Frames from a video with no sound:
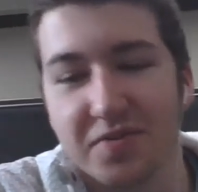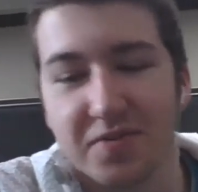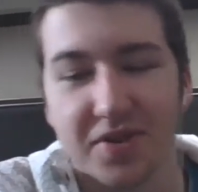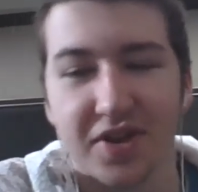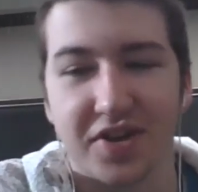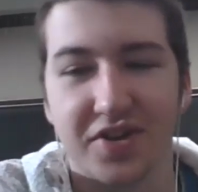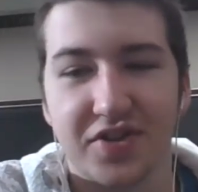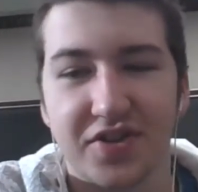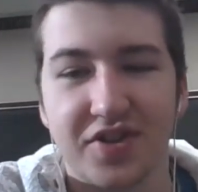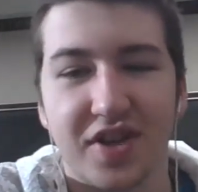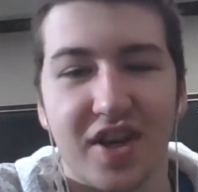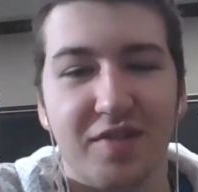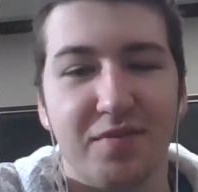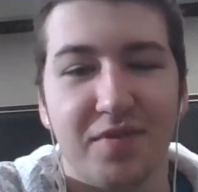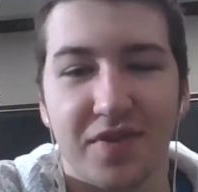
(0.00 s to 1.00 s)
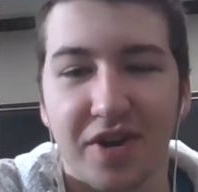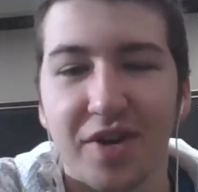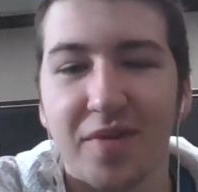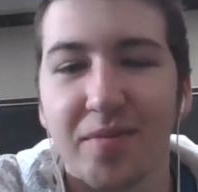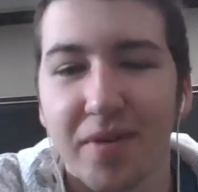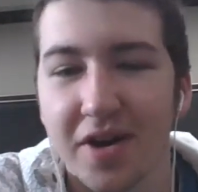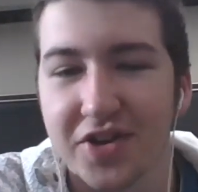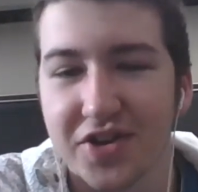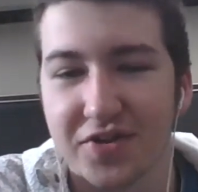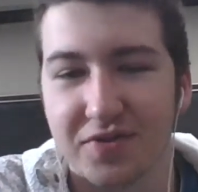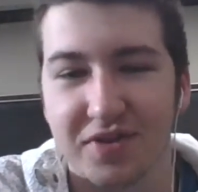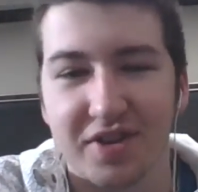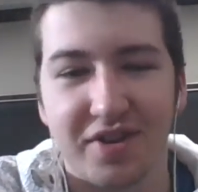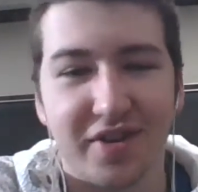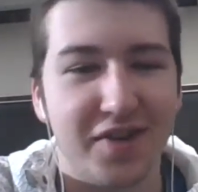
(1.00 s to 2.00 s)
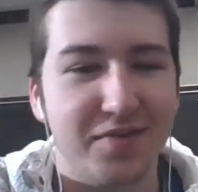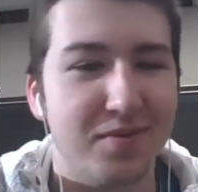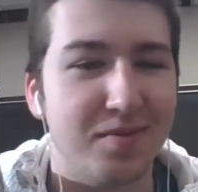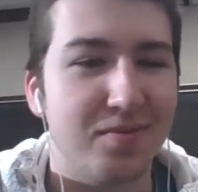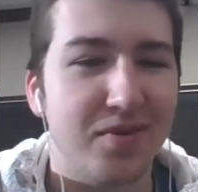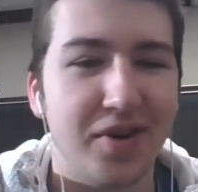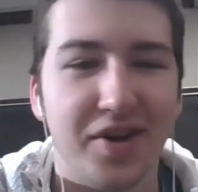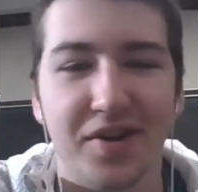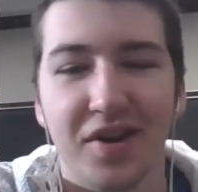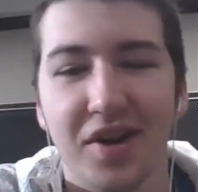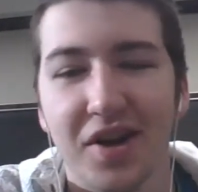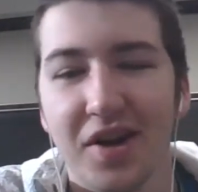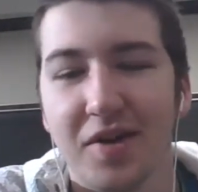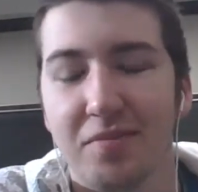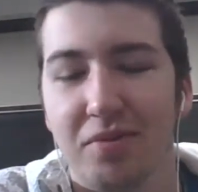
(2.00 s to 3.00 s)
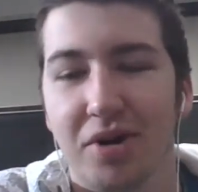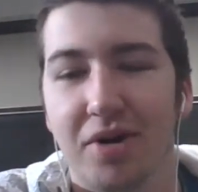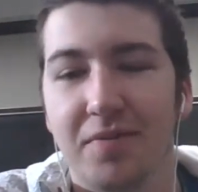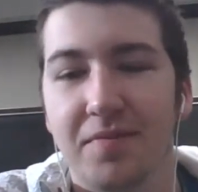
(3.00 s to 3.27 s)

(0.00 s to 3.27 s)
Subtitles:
because I've been very impressed with how you guys have been playing. But